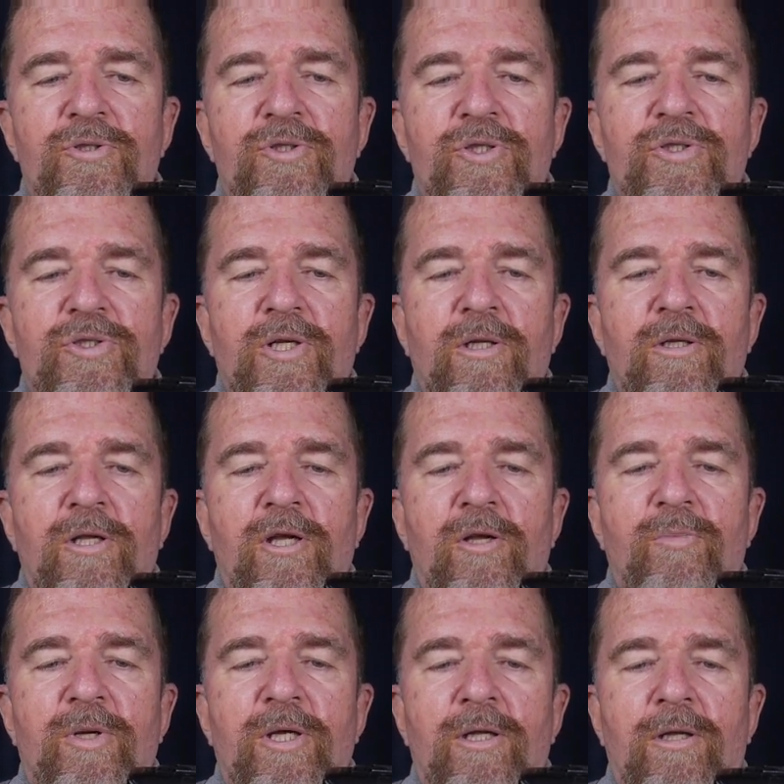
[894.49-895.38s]
just a
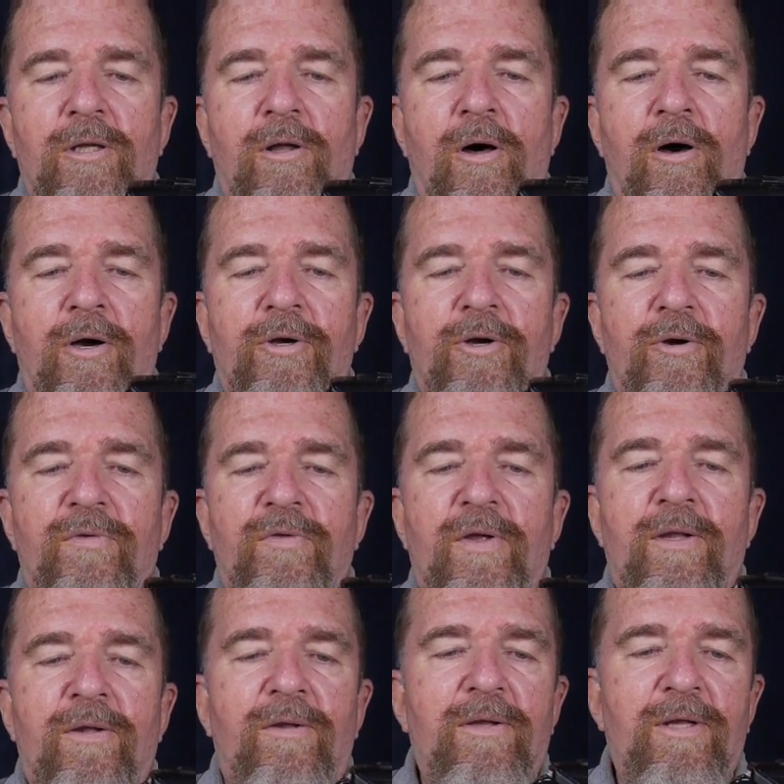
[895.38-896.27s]
little bit longer
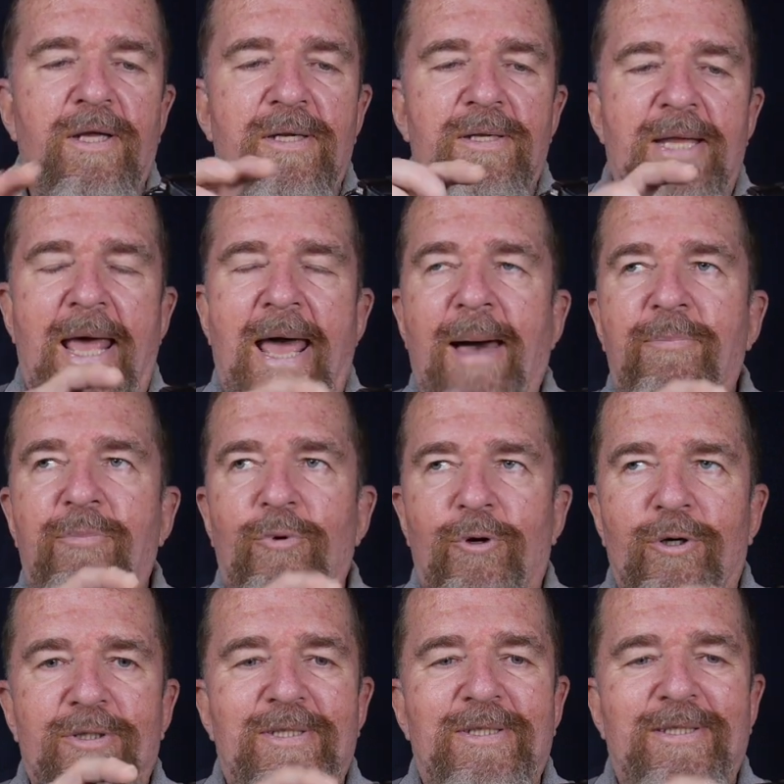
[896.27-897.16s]
than the
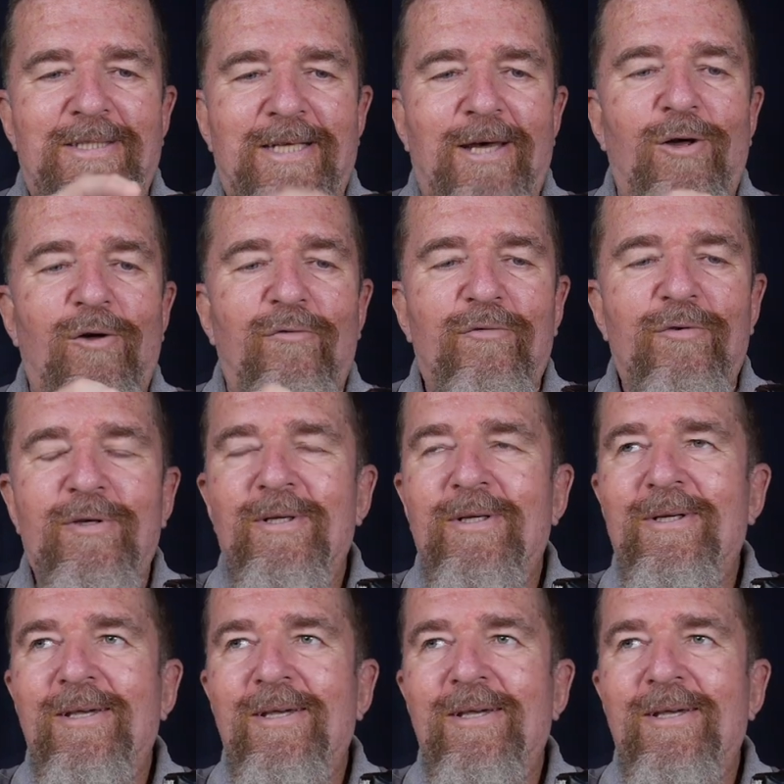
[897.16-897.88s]
adapter itself.